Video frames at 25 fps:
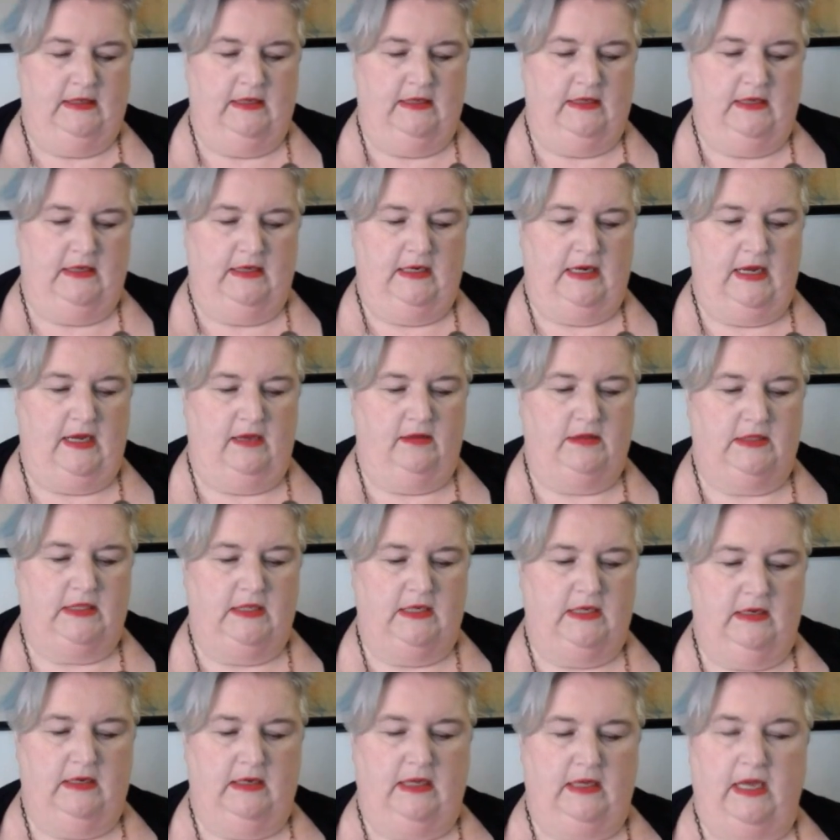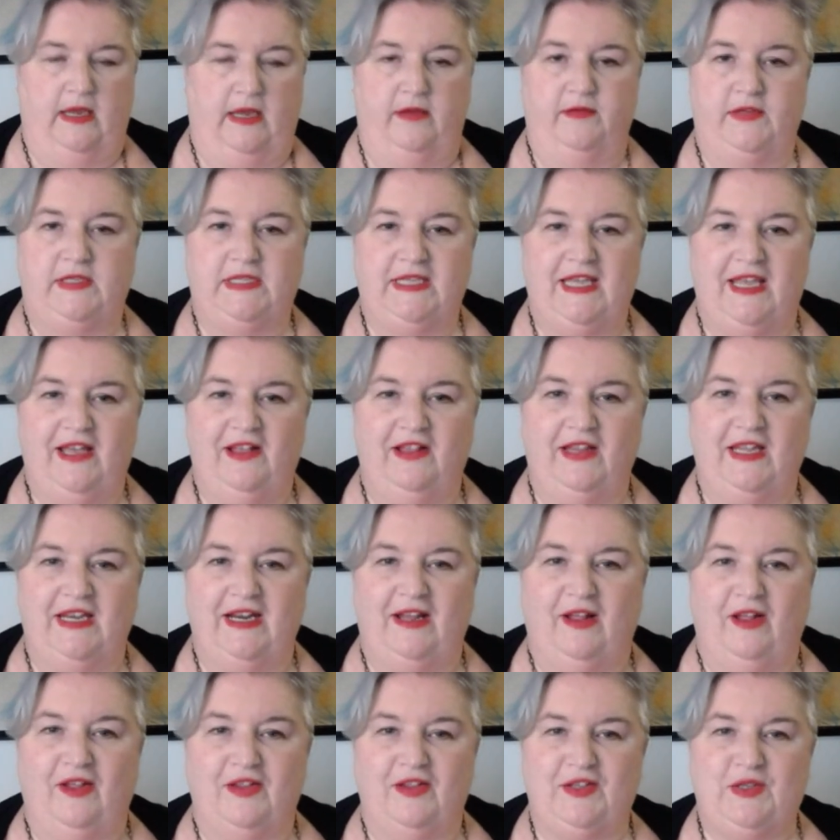I'll announce it in live sale,
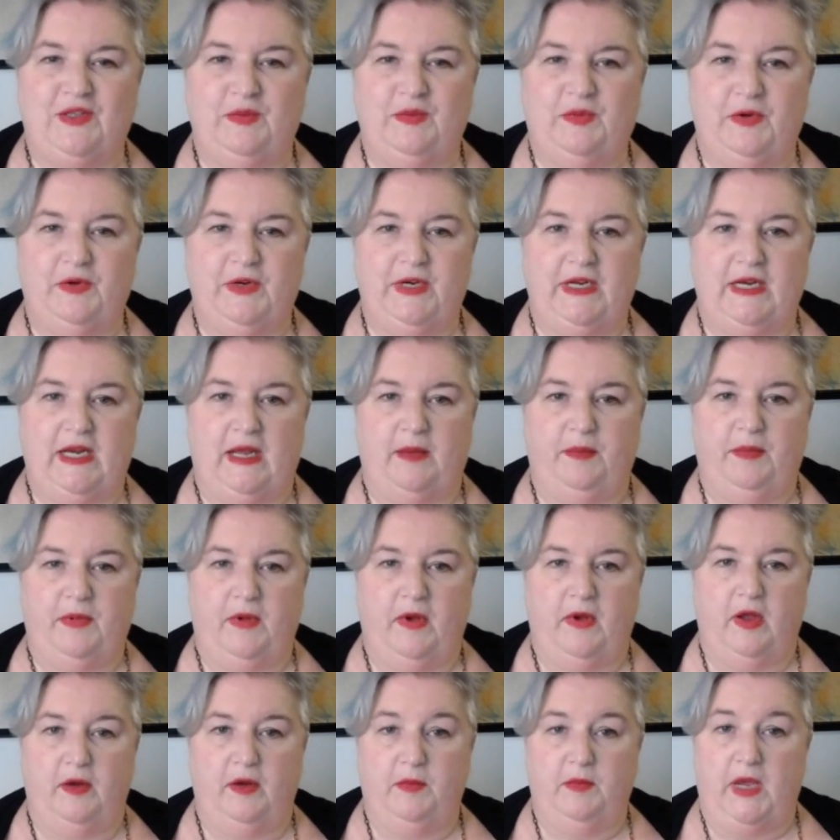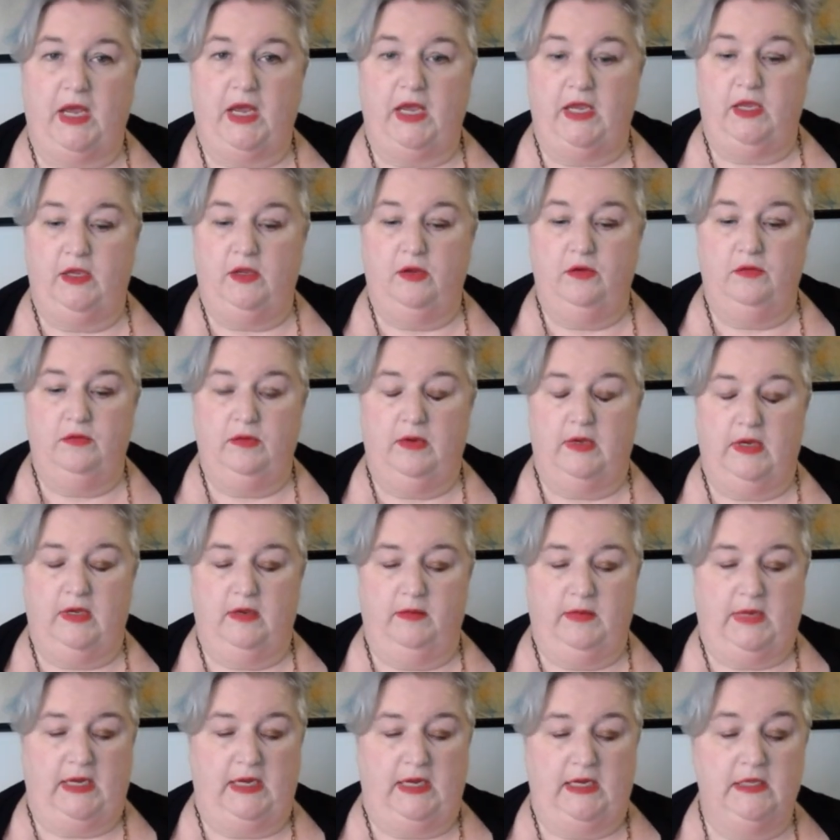and I'll also put it up on my
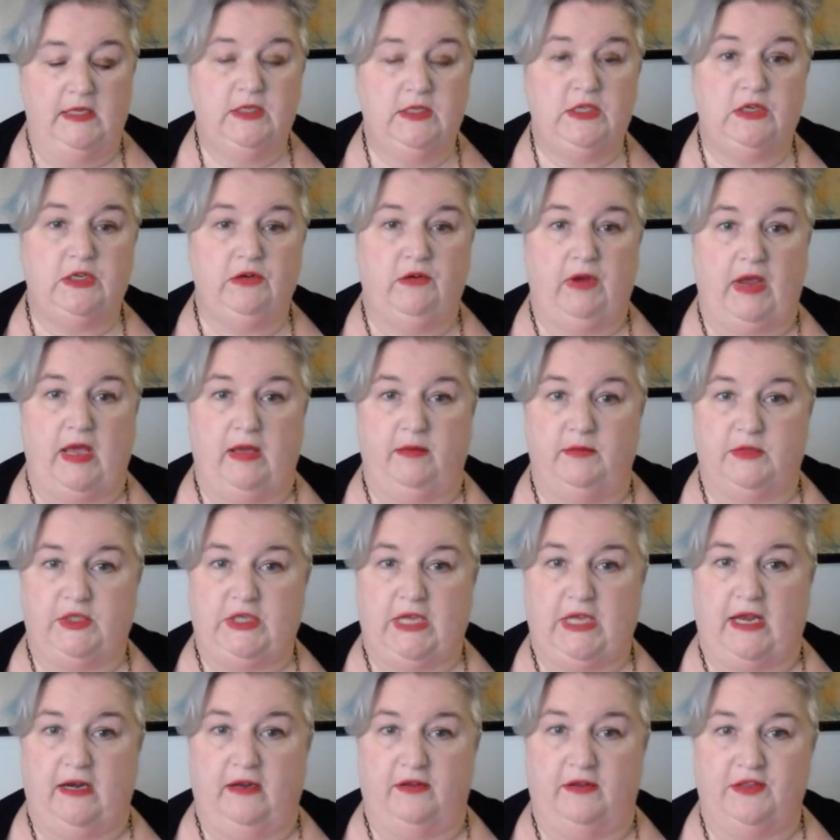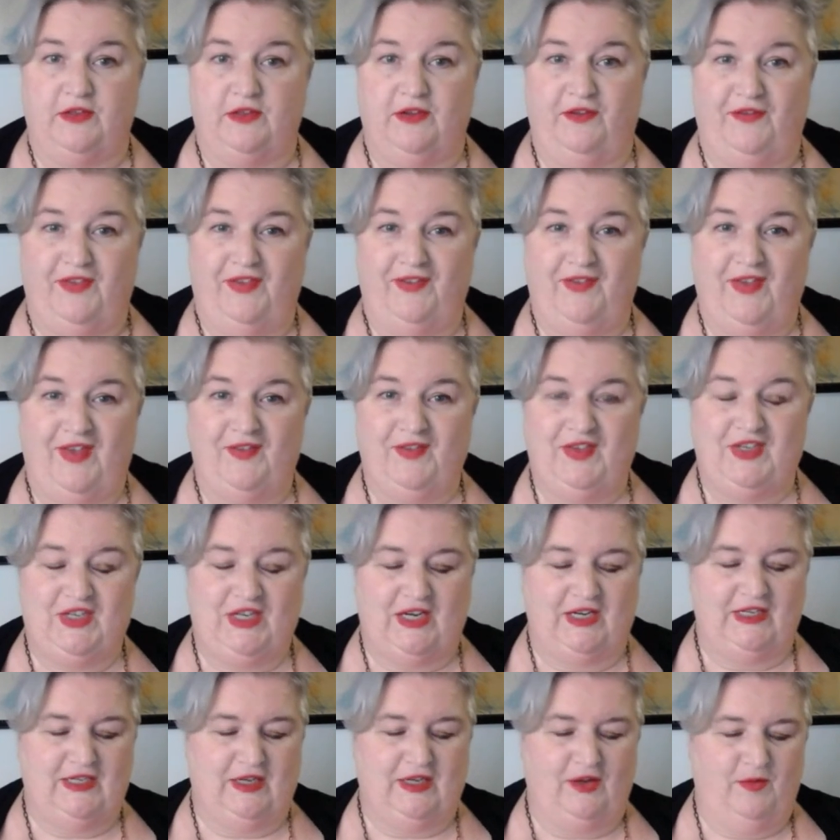my Instagram channel. So if you haven't
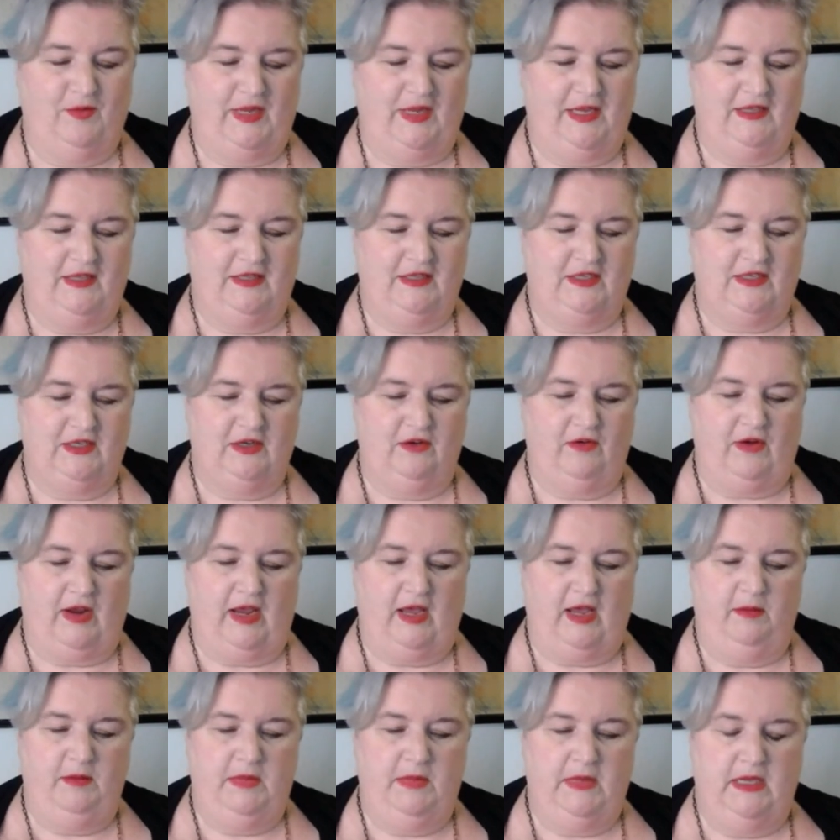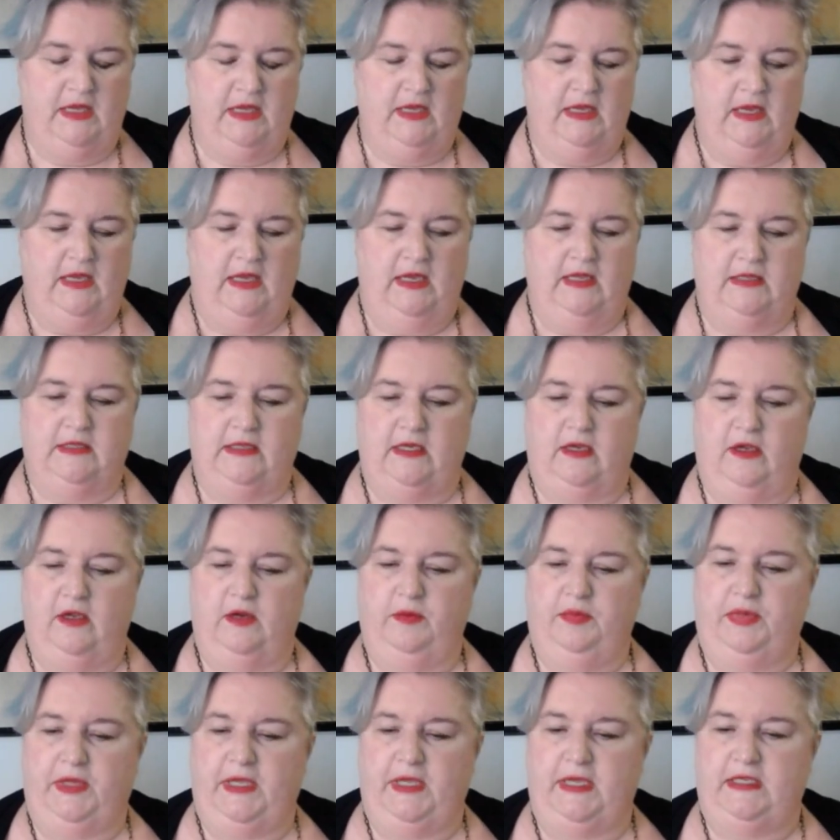checked out my Instagram, it's a
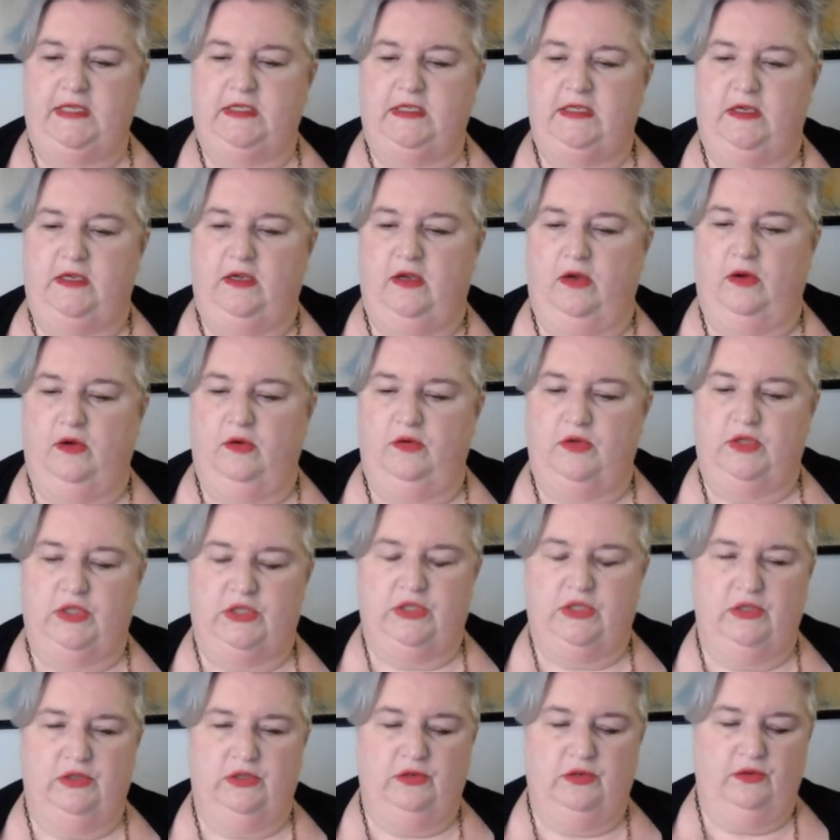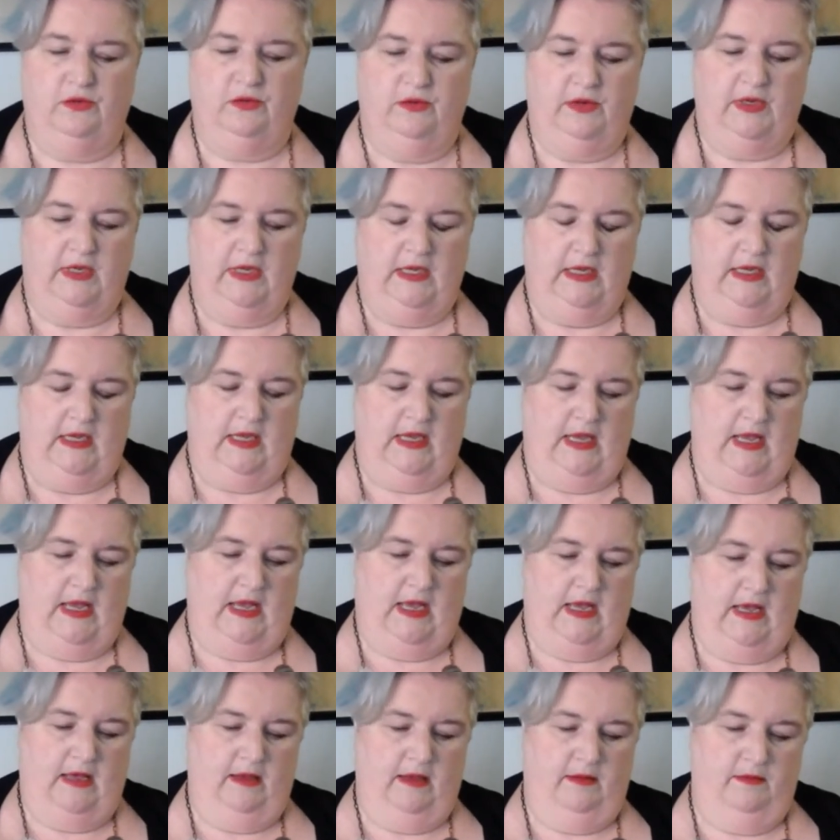good place to go to
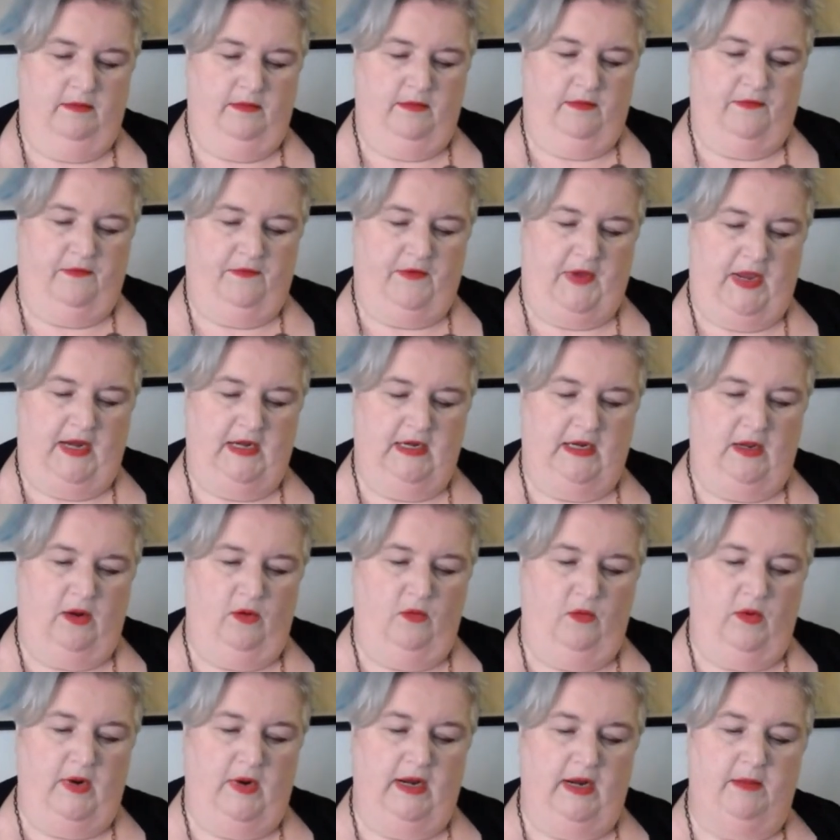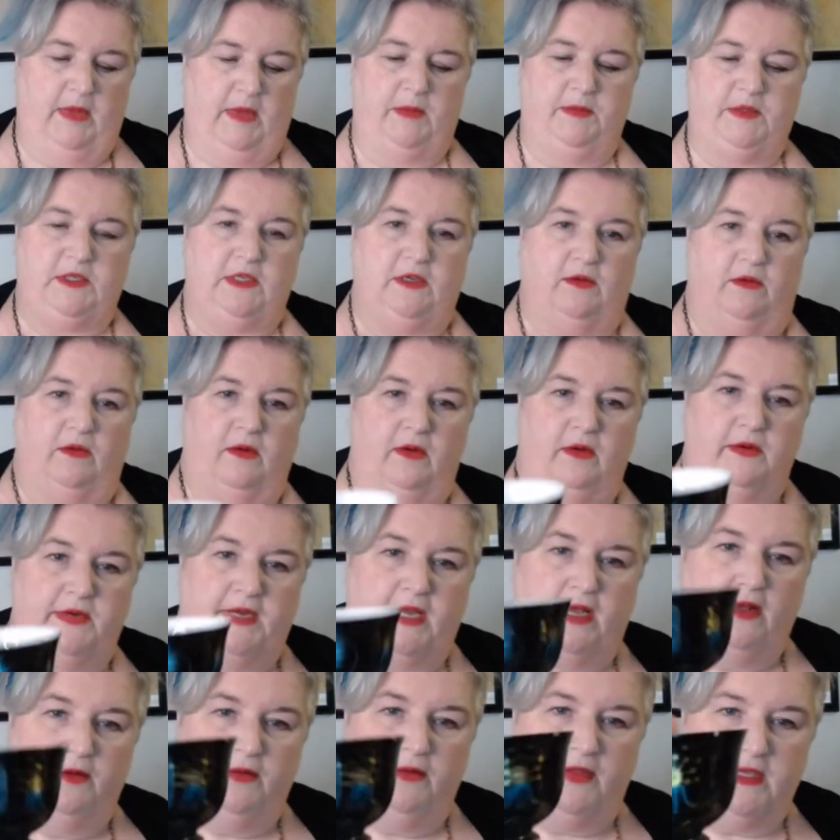find out what I'm up to. Oh,
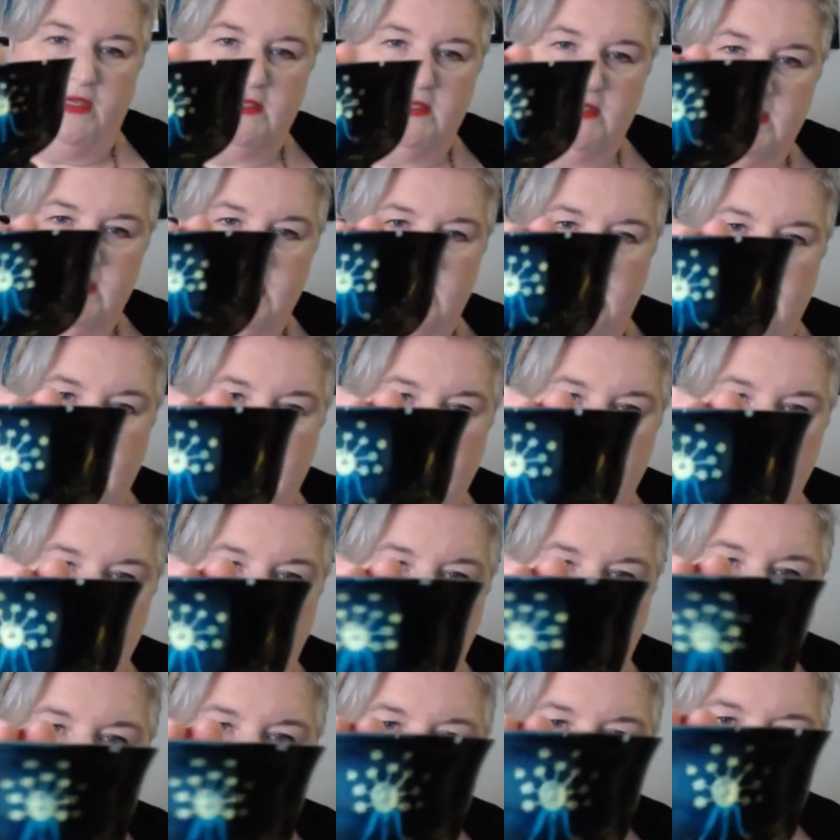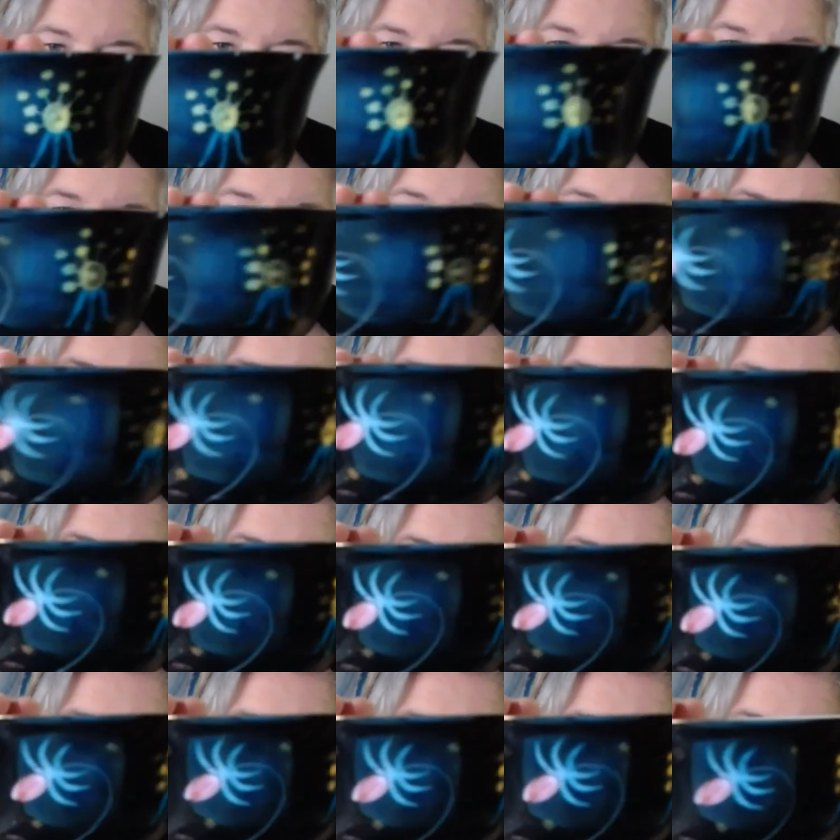now this is neat. Look at
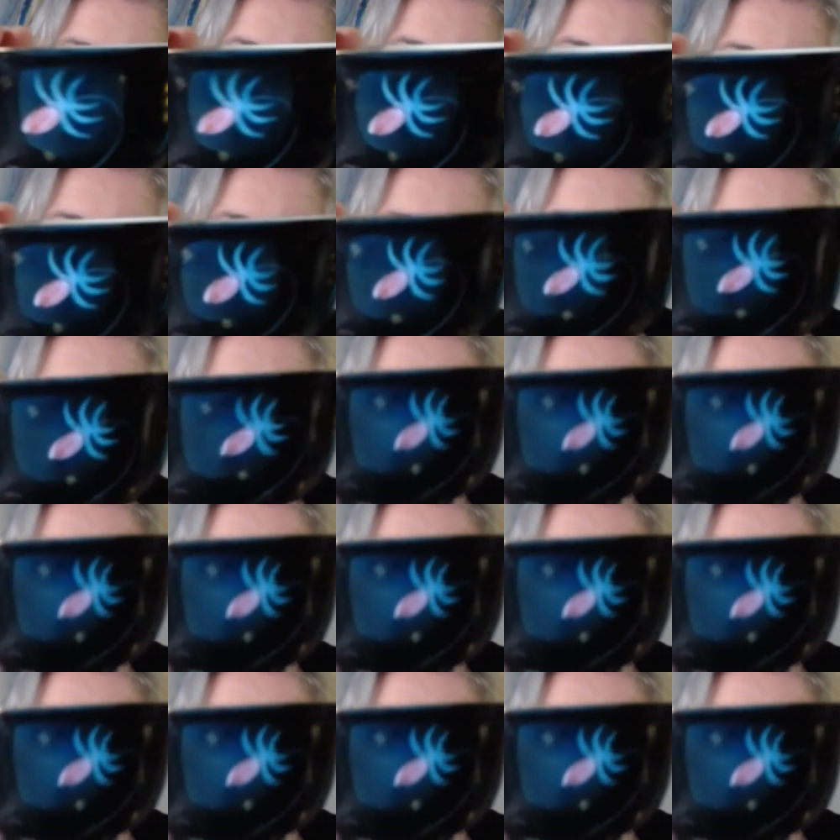this.